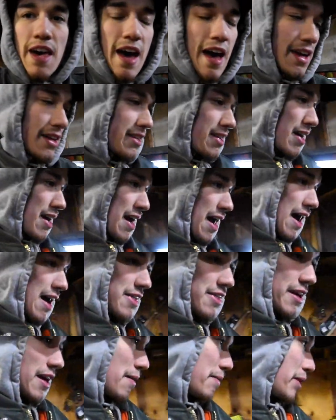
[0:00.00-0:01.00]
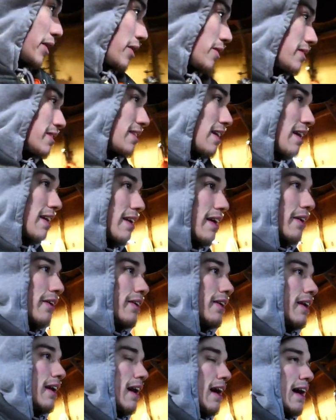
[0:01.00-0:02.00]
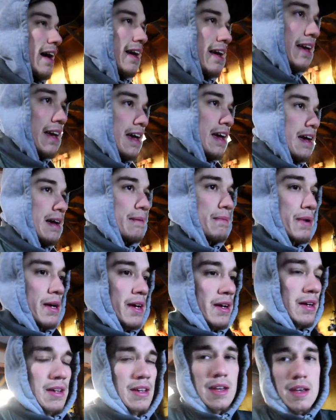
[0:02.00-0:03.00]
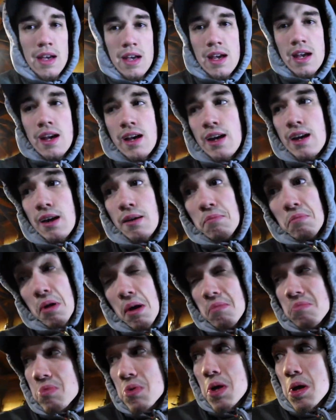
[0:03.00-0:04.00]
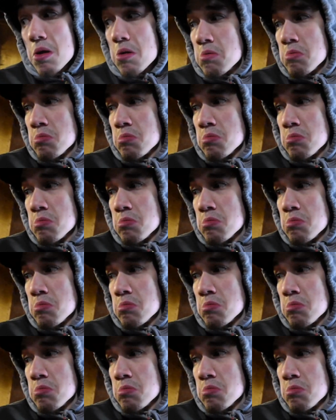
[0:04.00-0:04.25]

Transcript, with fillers: that, I think I'm gonna go inside now. I am pumped.